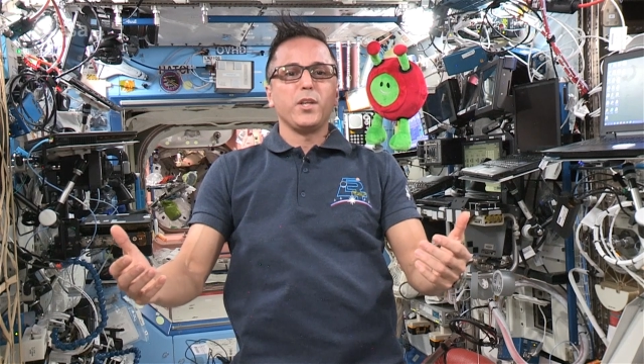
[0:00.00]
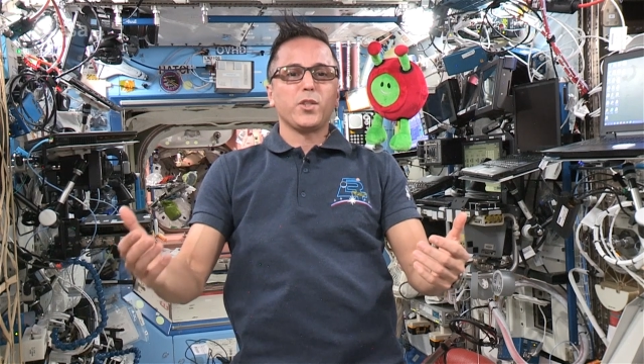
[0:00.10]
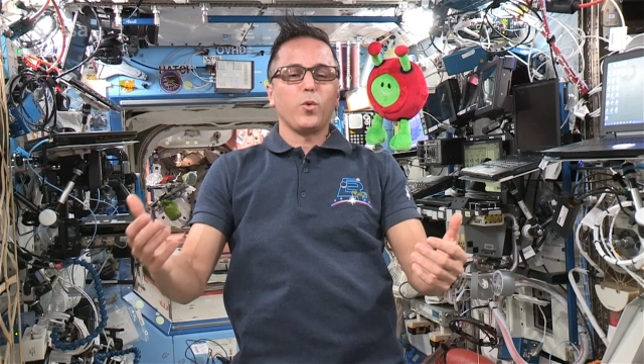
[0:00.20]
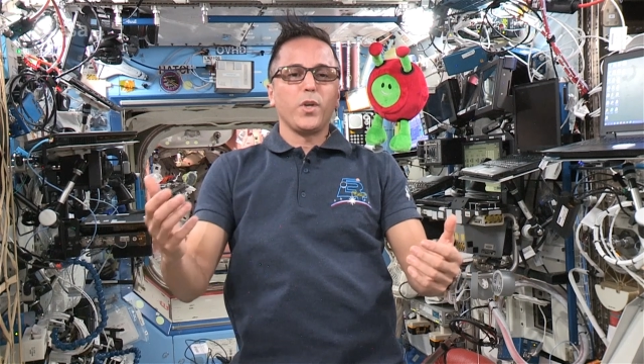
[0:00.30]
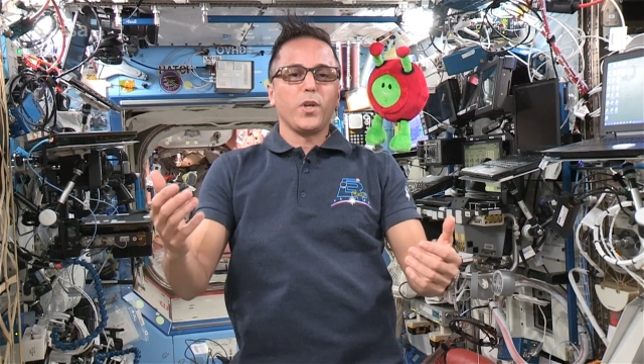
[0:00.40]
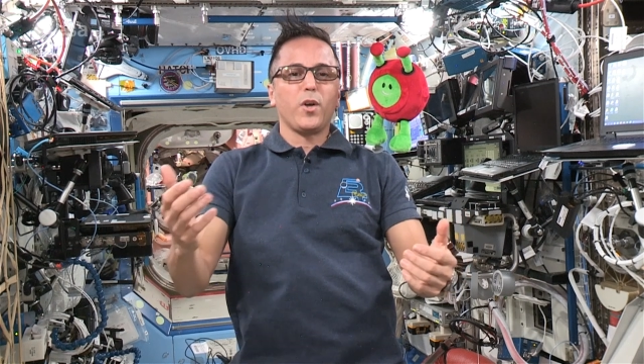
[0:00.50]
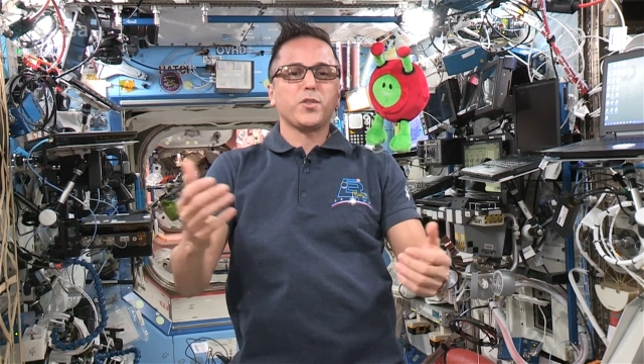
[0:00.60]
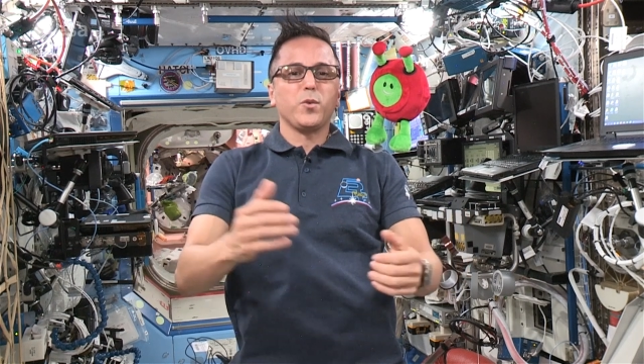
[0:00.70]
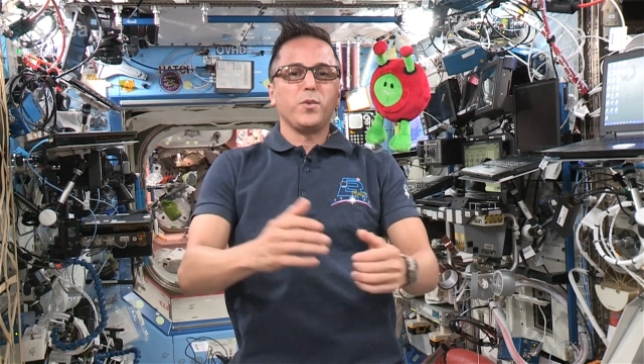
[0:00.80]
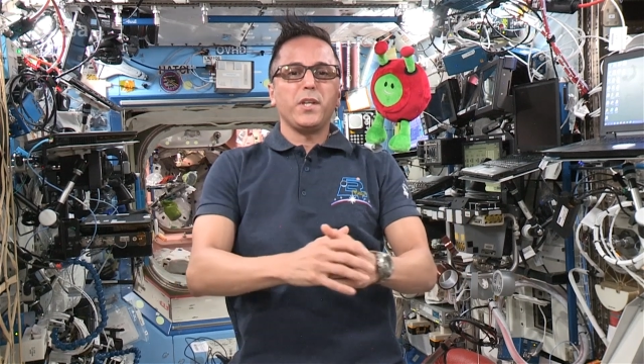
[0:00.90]
so we
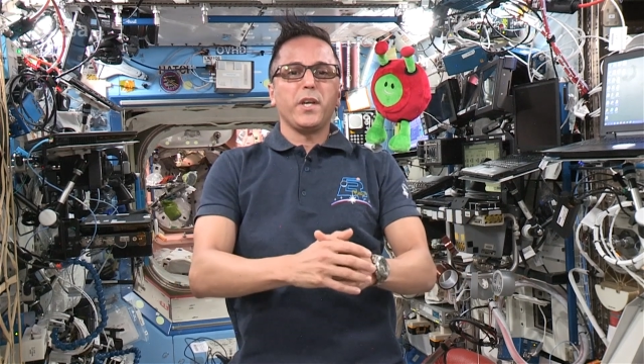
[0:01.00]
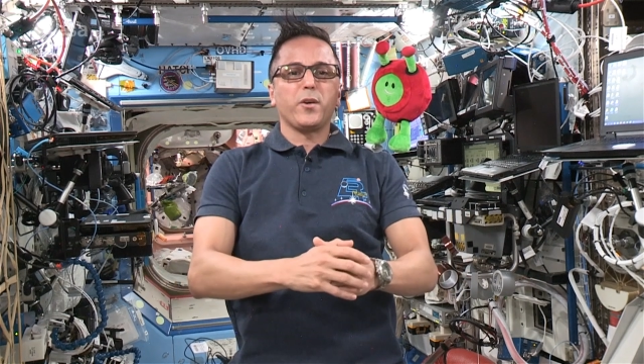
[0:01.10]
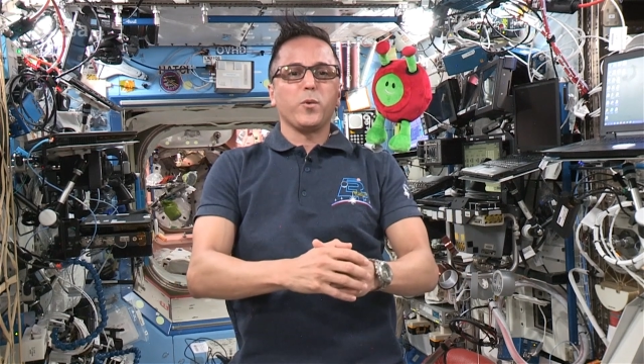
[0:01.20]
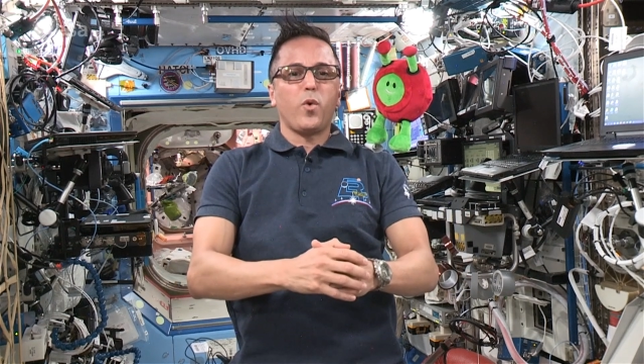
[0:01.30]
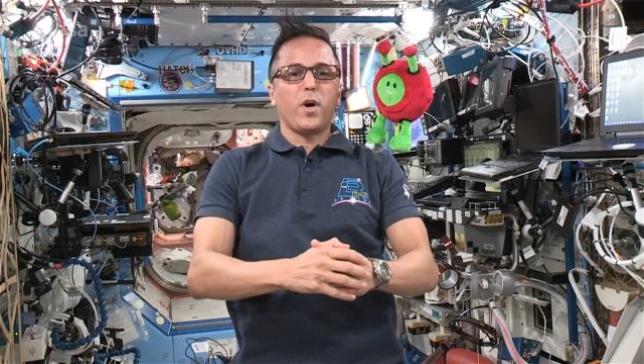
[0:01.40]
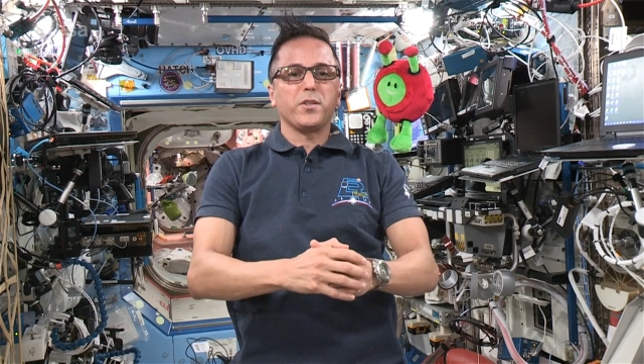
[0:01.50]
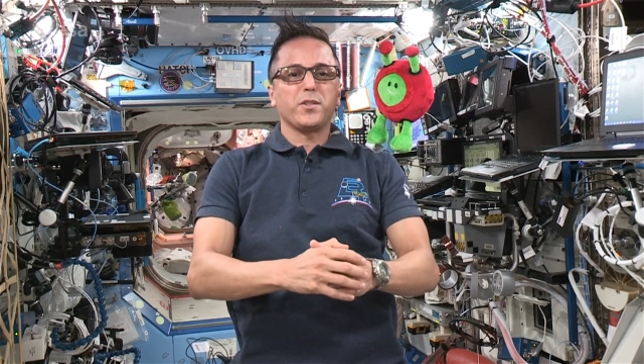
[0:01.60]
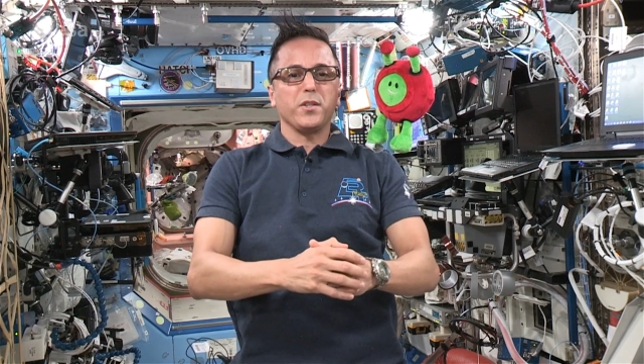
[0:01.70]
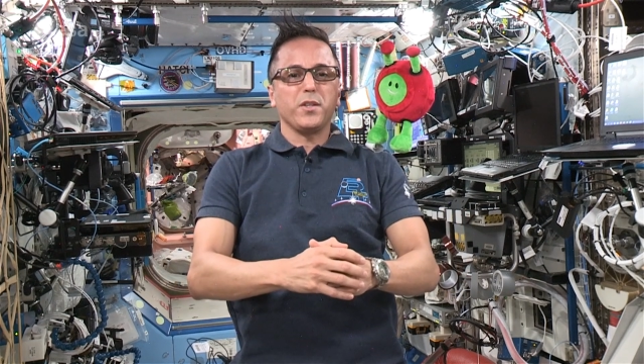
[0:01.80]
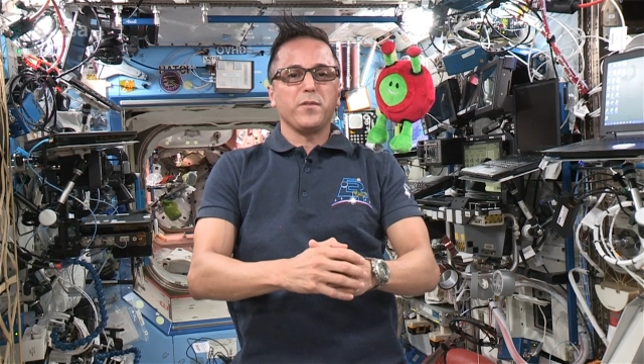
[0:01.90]
also need air and water
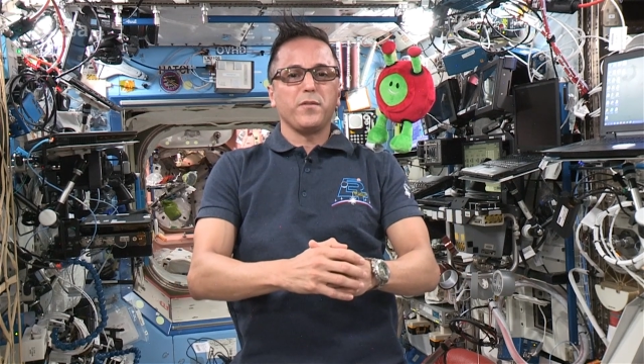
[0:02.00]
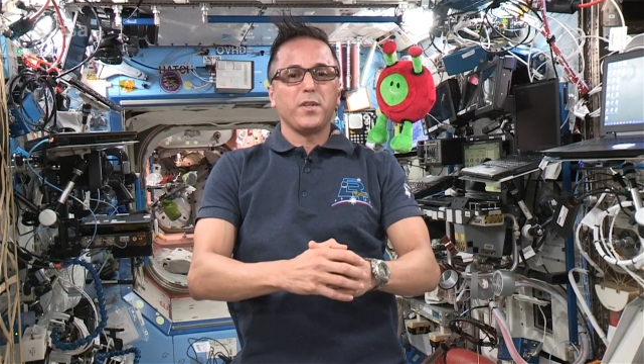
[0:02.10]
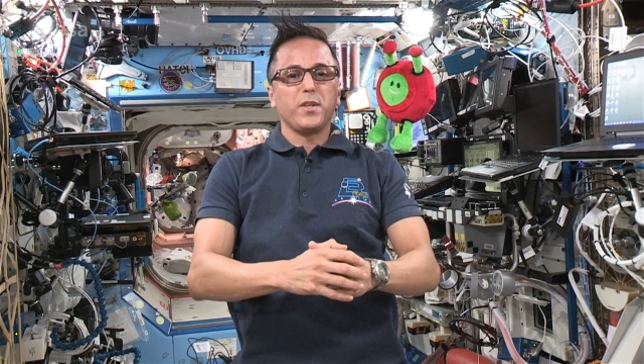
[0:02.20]
to live.